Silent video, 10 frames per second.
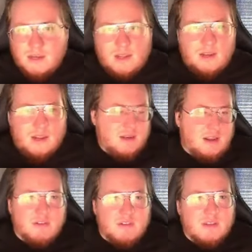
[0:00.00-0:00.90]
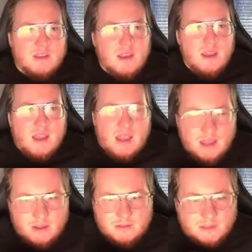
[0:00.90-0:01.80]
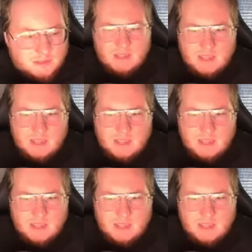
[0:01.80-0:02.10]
and, and everything else.